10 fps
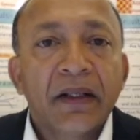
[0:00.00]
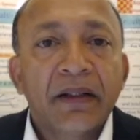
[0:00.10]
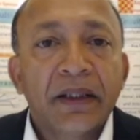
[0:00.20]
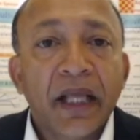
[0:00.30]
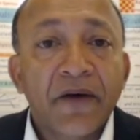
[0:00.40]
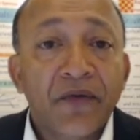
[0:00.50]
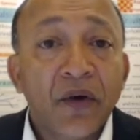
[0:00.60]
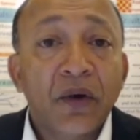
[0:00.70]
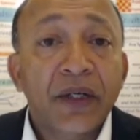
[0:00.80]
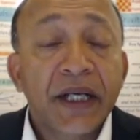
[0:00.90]

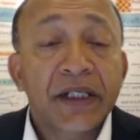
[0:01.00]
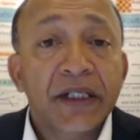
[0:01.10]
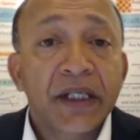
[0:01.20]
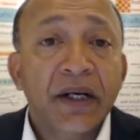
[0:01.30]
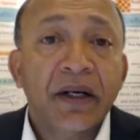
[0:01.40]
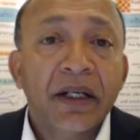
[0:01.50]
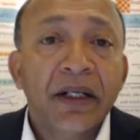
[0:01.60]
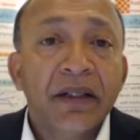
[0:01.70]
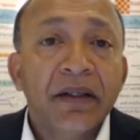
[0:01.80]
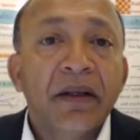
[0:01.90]
Therefore,
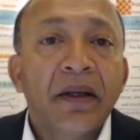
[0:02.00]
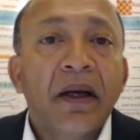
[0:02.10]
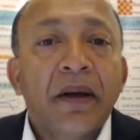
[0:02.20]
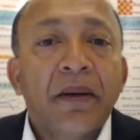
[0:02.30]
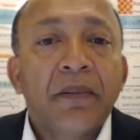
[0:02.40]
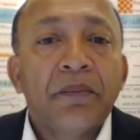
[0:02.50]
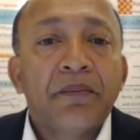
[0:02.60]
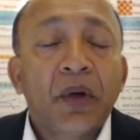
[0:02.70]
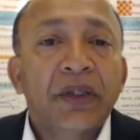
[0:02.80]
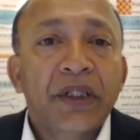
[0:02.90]
necessarily,
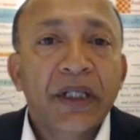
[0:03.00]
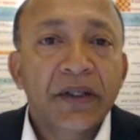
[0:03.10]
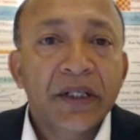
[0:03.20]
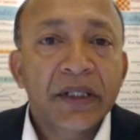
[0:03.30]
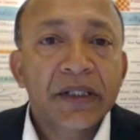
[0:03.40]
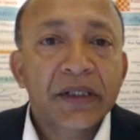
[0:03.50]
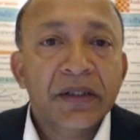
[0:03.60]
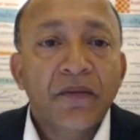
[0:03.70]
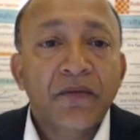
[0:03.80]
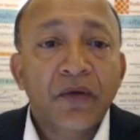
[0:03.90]
both theories
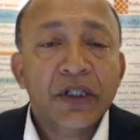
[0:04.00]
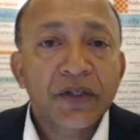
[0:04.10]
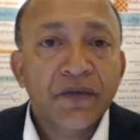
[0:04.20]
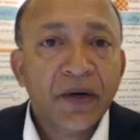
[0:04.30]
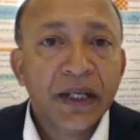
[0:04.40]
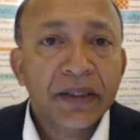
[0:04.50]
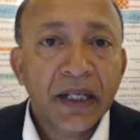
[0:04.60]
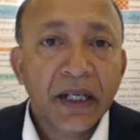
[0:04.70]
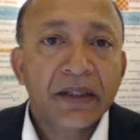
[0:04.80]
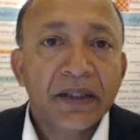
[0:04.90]
falsify the
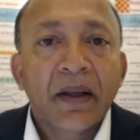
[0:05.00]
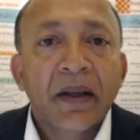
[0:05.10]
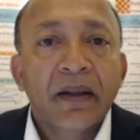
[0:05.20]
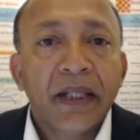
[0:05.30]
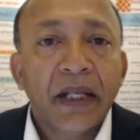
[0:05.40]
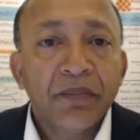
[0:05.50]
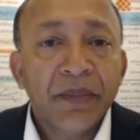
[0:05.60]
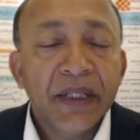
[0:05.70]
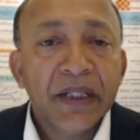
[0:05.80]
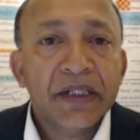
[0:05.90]
other. That
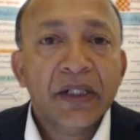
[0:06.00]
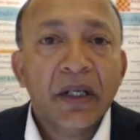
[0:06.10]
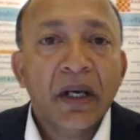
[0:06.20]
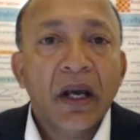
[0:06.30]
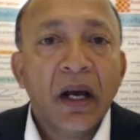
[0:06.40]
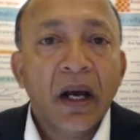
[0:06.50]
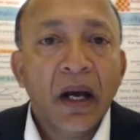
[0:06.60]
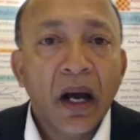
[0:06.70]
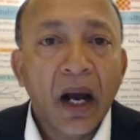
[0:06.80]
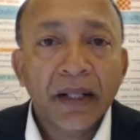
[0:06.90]
means
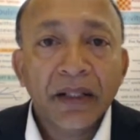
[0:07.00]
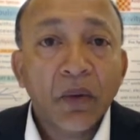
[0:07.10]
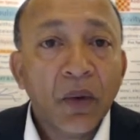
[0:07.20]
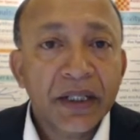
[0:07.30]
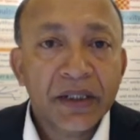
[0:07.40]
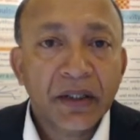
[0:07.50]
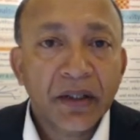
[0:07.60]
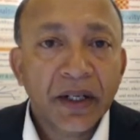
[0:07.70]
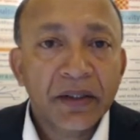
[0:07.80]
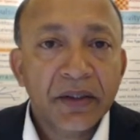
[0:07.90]
either one is
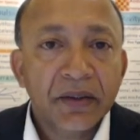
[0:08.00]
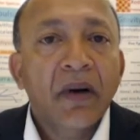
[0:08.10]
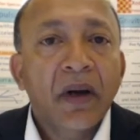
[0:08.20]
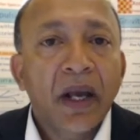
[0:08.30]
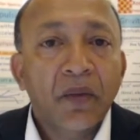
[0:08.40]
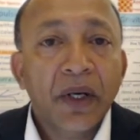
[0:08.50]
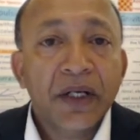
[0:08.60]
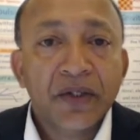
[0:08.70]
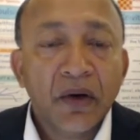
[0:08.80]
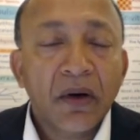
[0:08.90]
correct and one
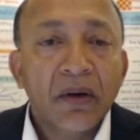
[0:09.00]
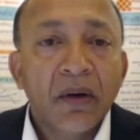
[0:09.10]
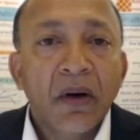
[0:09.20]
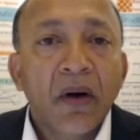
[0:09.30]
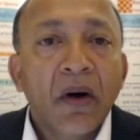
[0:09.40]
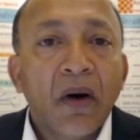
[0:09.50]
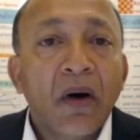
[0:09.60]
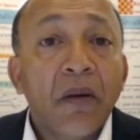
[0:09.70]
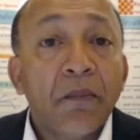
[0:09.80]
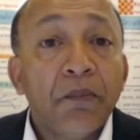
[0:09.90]
is wrong,
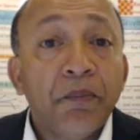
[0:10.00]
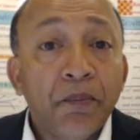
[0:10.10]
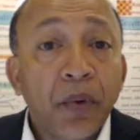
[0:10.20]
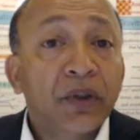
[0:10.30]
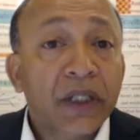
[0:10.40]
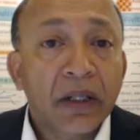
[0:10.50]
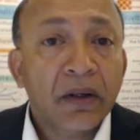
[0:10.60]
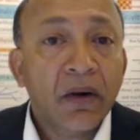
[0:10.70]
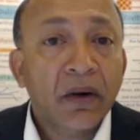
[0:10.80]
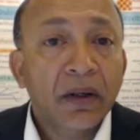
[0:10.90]
or both are
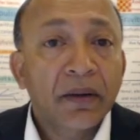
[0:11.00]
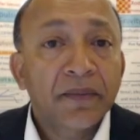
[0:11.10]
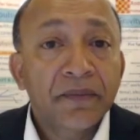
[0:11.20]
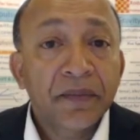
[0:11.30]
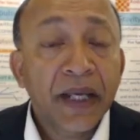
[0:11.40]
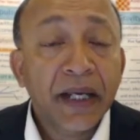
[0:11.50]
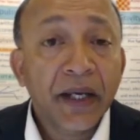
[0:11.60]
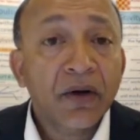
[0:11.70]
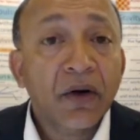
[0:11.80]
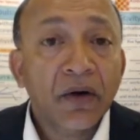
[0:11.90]
wrong. They
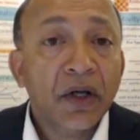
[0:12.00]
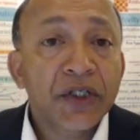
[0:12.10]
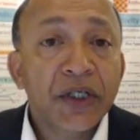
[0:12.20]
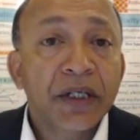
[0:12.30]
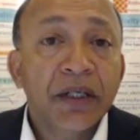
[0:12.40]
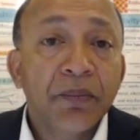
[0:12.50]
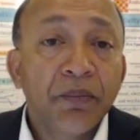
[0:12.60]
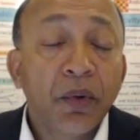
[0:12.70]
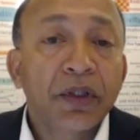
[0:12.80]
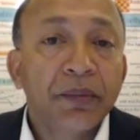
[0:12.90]
cannot logically
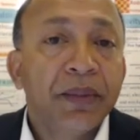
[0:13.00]
both be